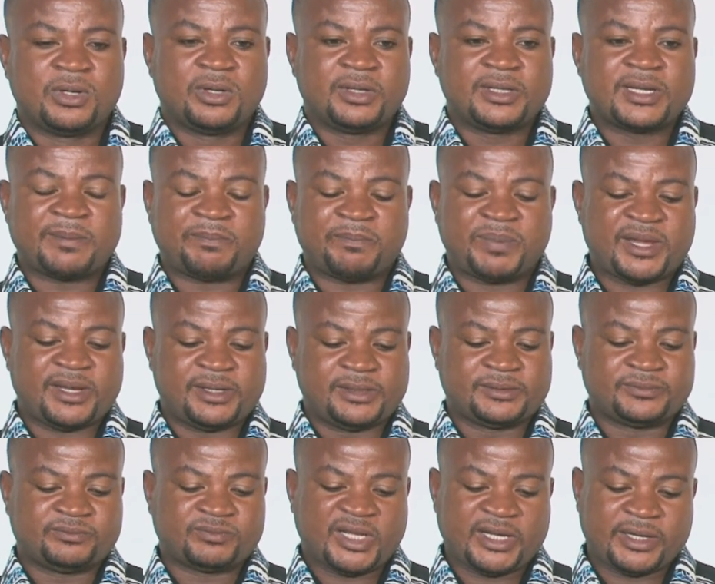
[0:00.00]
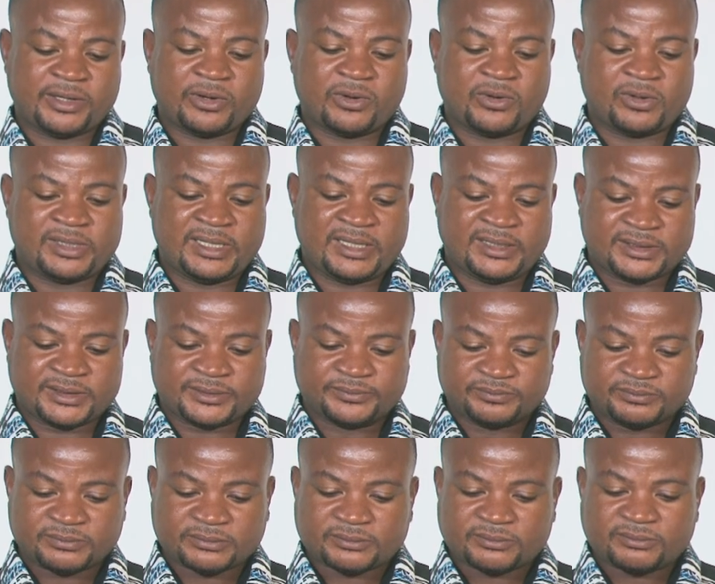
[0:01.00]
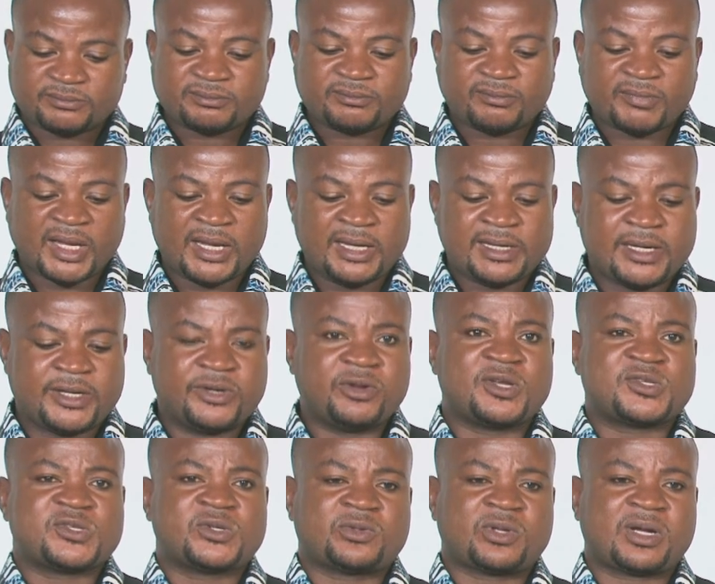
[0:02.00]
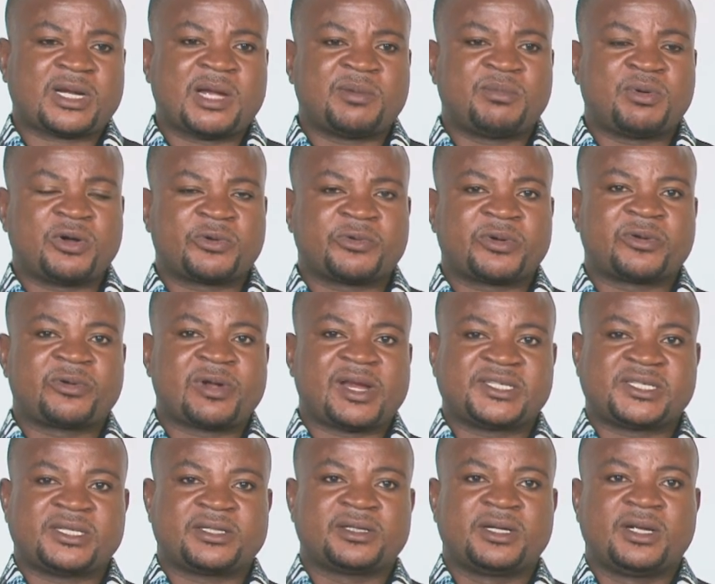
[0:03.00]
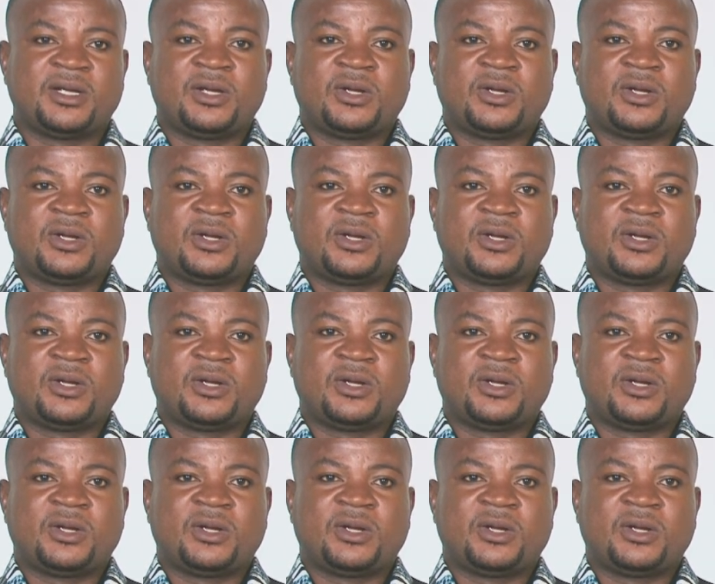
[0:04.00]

the pain and all that. And then you also talk about regression,